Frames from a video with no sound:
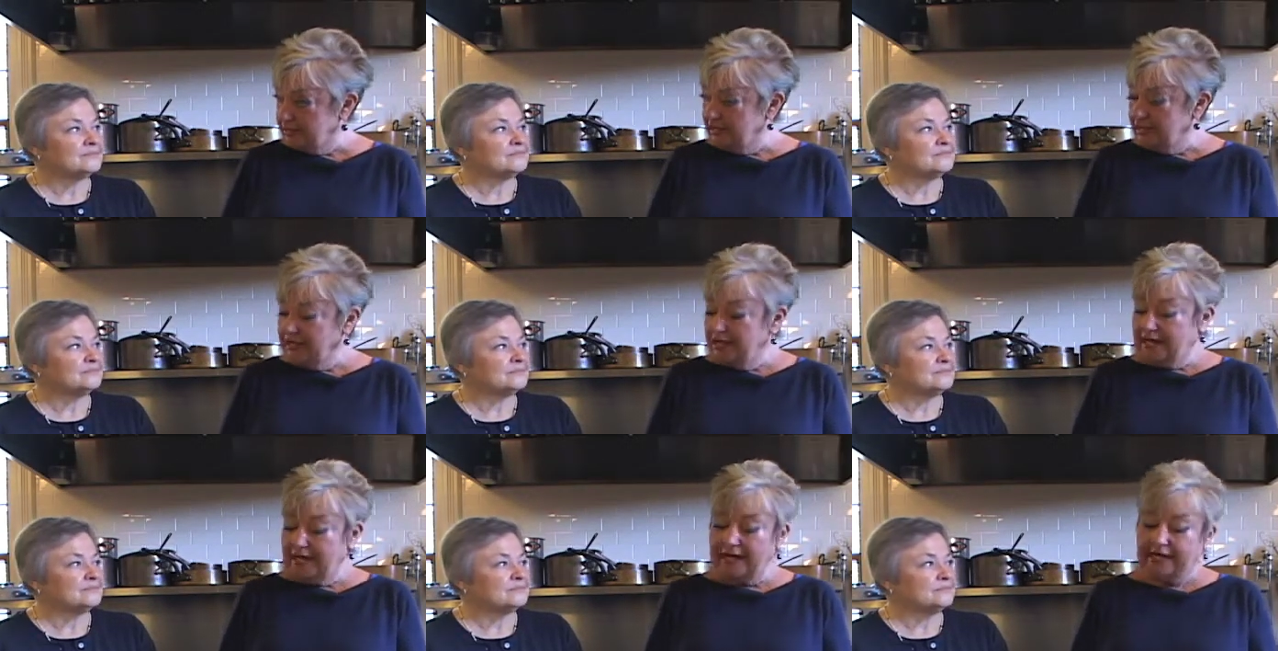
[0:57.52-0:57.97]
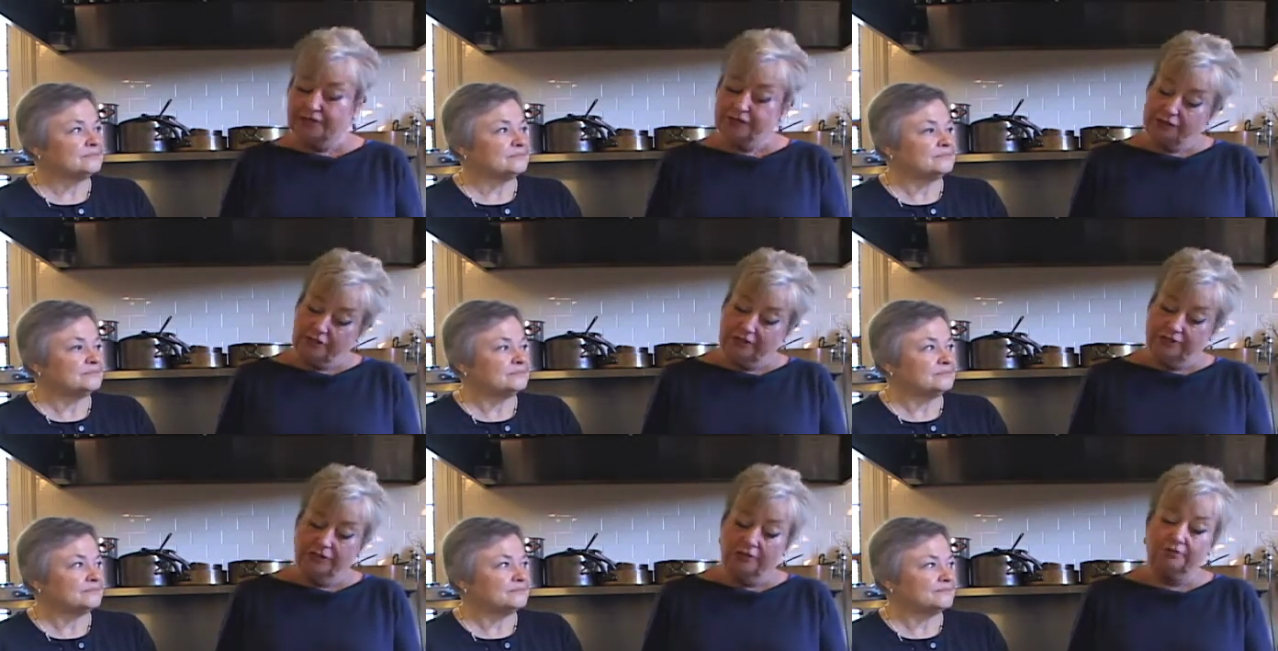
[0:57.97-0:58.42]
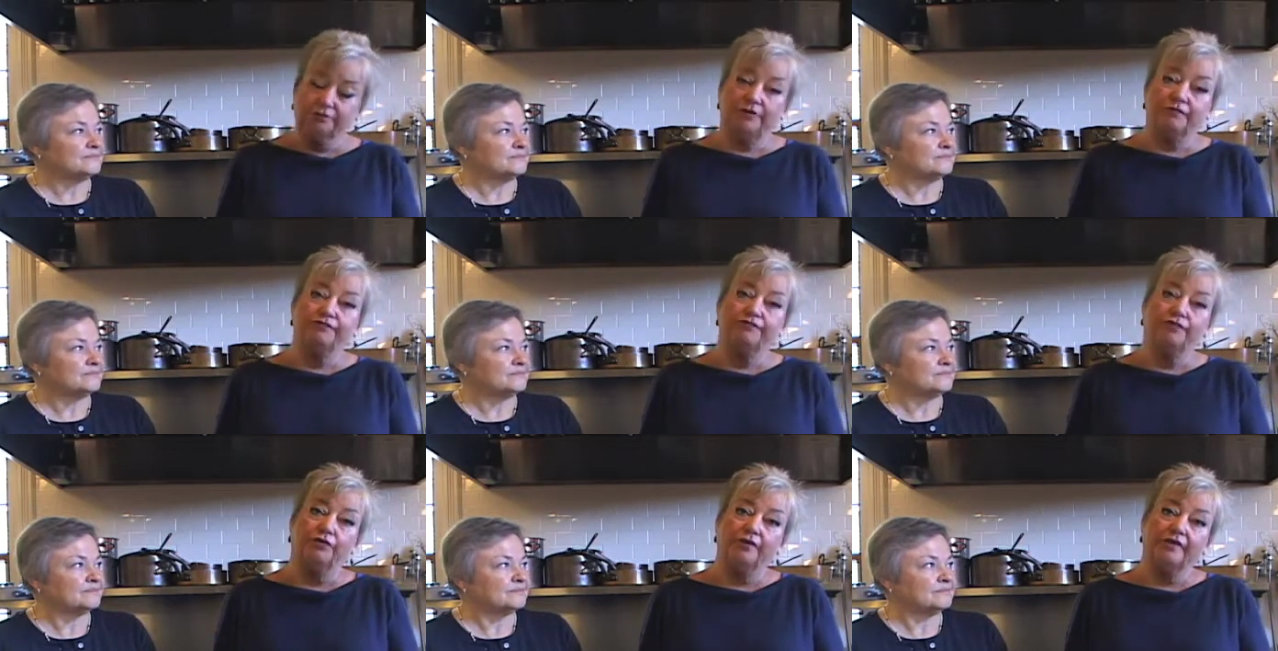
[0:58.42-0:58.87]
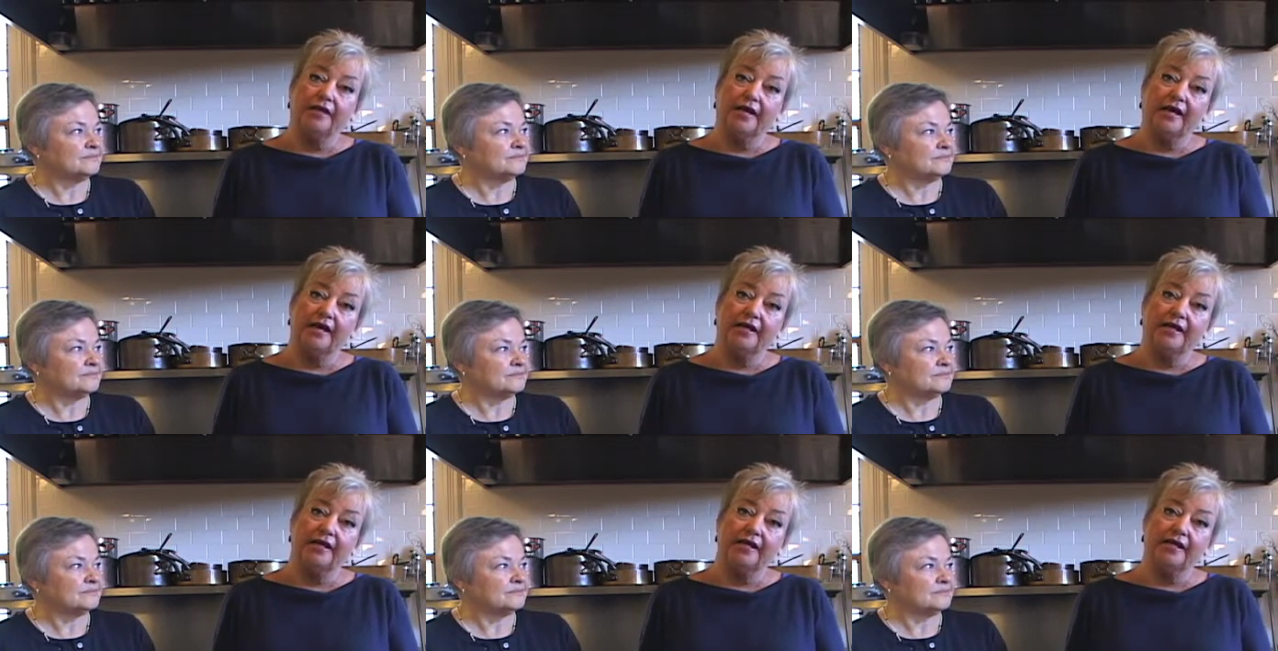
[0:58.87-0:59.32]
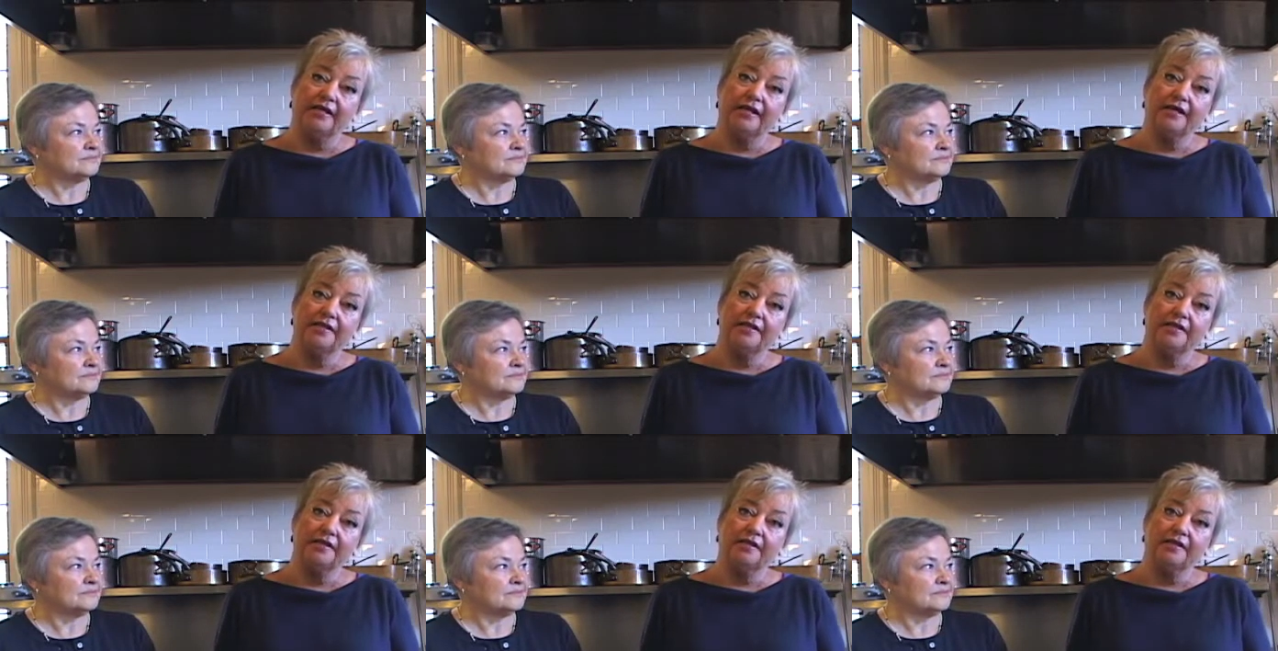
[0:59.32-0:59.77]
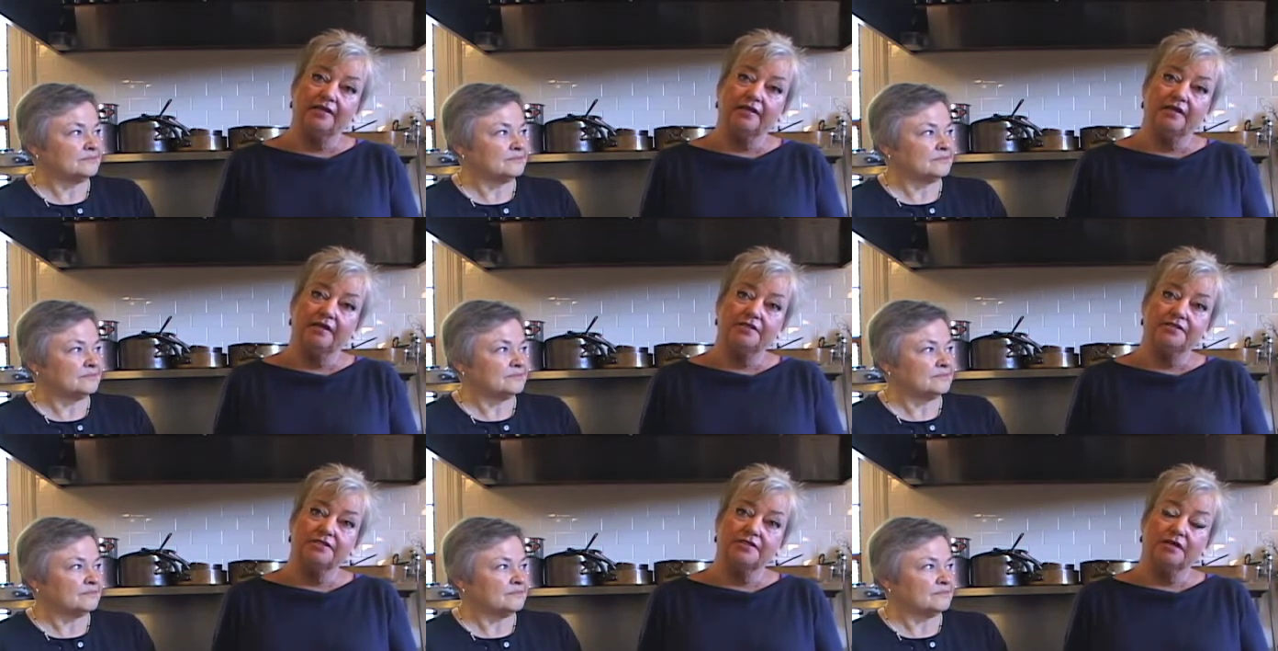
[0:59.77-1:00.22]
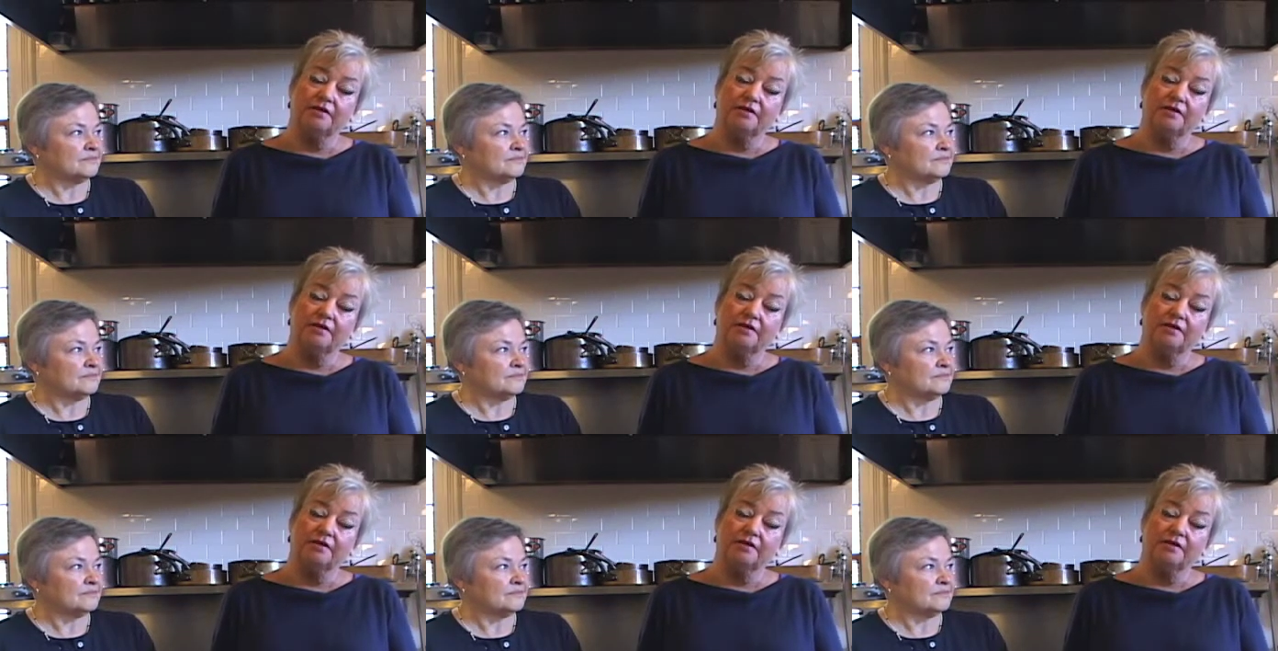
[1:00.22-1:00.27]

Speaker 1: mm-hmm. actually a little before that. And I think that uh,